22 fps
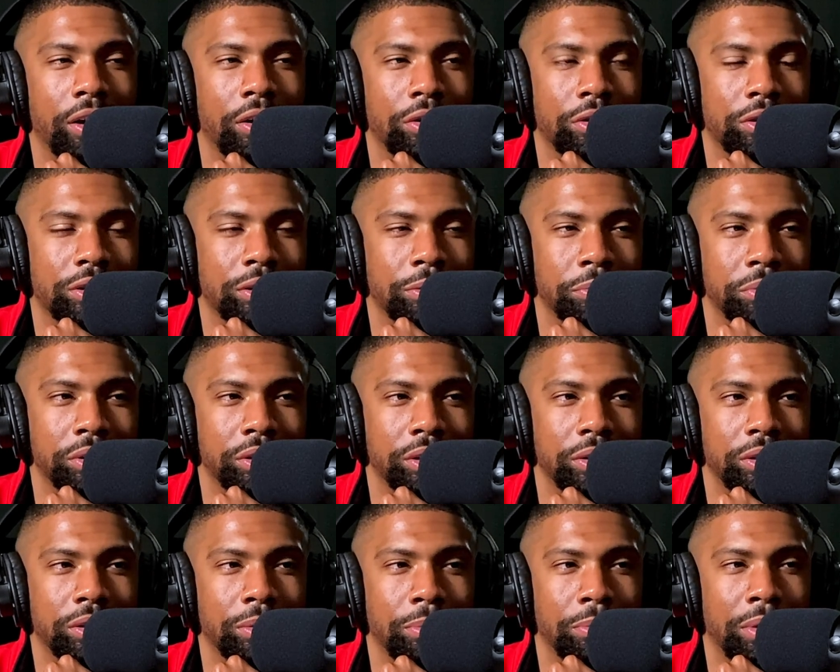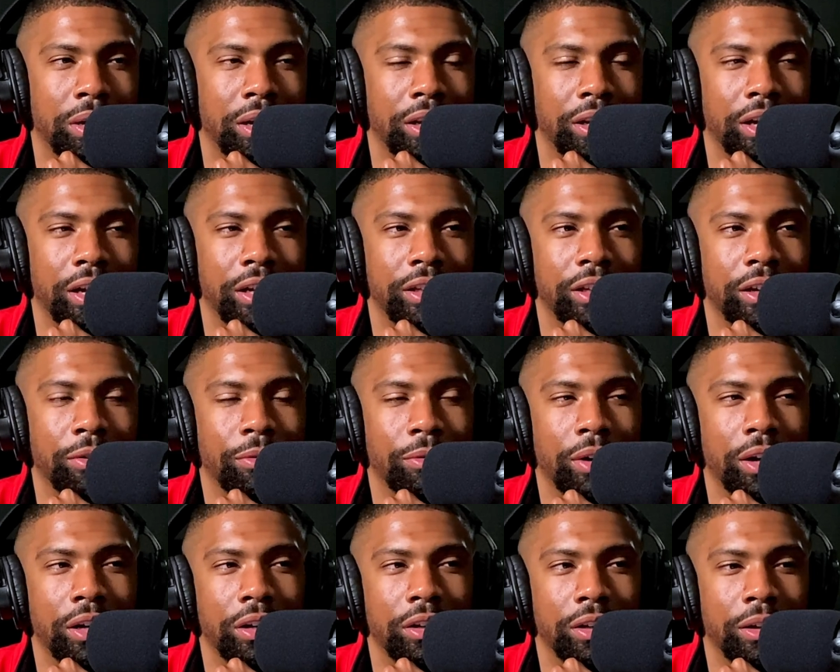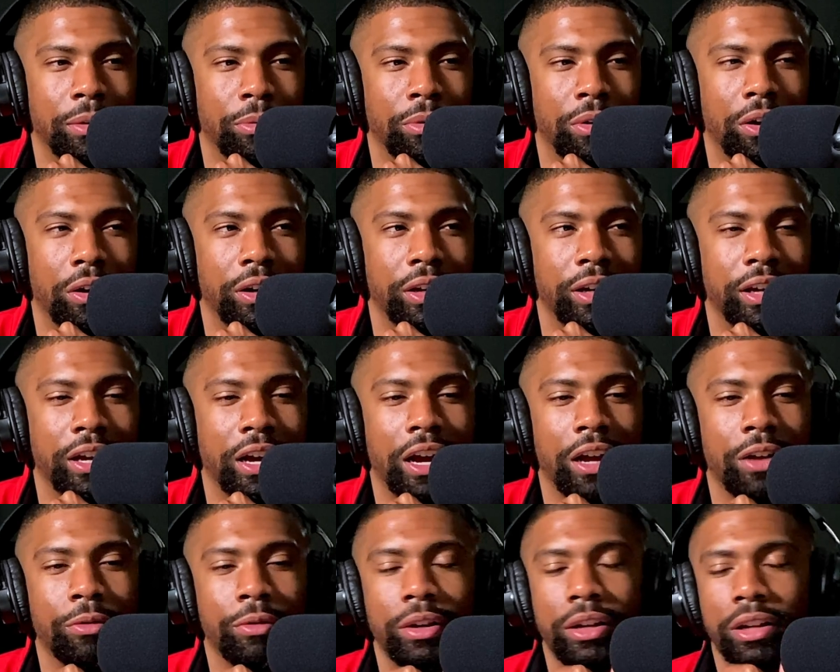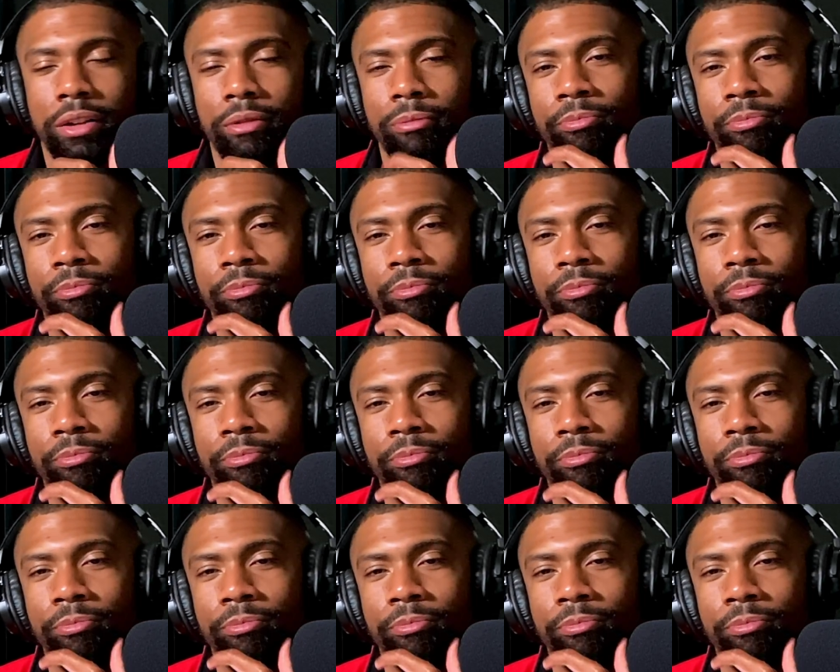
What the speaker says: or somebody like that, right? LeBron and Kyrie.